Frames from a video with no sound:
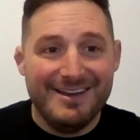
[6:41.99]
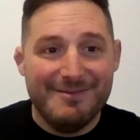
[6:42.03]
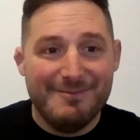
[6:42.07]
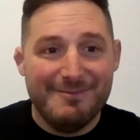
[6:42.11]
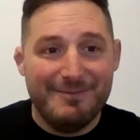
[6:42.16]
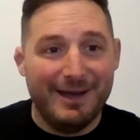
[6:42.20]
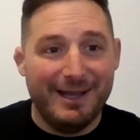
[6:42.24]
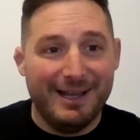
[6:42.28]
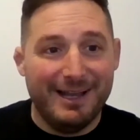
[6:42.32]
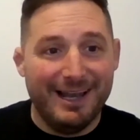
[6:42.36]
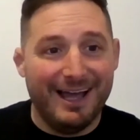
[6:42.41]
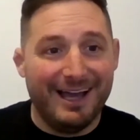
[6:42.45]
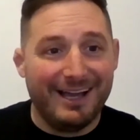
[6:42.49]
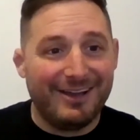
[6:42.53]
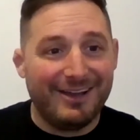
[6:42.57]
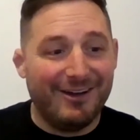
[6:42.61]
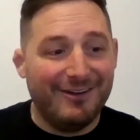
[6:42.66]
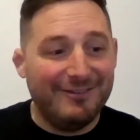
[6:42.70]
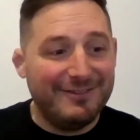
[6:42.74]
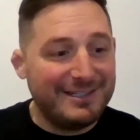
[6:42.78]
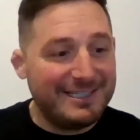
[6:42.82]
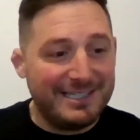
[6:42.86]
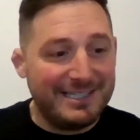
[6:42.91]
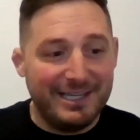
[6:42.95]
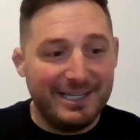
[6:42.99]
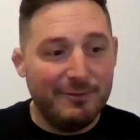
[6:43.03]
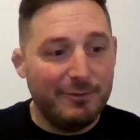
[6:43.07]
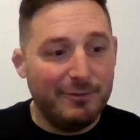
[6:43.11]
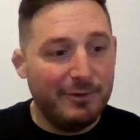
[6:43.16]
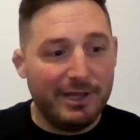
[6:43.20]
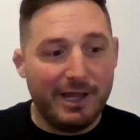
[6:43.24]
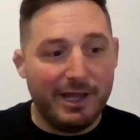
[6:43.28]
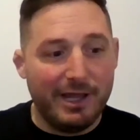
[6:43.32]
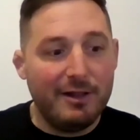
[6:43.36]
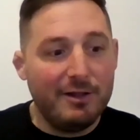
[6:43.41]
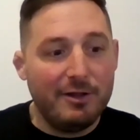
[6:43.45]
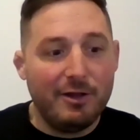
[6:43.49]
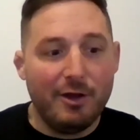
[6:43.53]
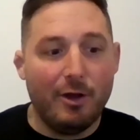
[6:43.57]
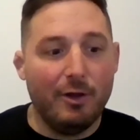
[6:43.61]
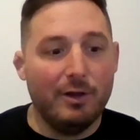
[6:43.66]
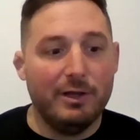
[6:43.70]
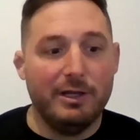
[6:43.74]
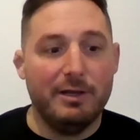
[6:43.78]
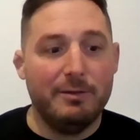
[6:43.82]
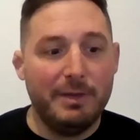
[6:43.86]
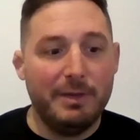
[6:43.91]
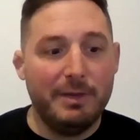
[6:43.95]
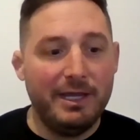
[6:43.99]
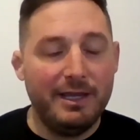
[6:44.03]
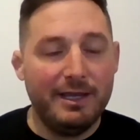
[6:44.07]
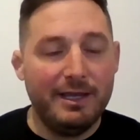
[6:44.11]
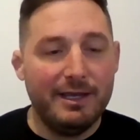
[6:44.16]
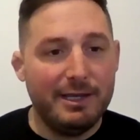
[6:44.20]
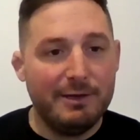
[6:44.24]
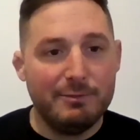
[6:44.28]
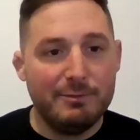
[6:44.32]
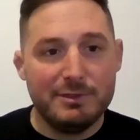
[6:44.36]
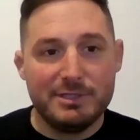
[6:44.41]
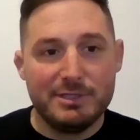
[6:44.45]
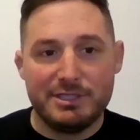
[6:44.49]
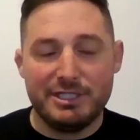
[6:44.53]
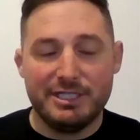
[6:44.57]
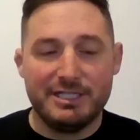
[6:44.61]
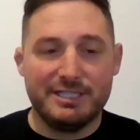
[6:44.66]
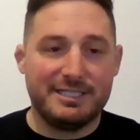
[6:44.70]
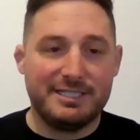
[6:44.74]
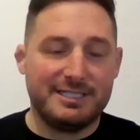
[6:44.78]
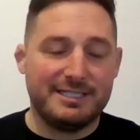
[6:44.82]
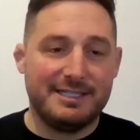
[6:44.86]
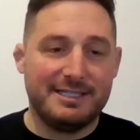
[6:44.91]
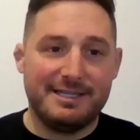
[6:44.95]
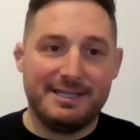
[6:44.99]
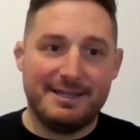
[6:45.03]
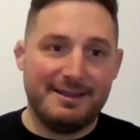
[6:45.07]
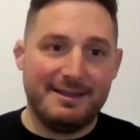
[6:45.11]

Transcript: But like obviously with alcohol in me, it was just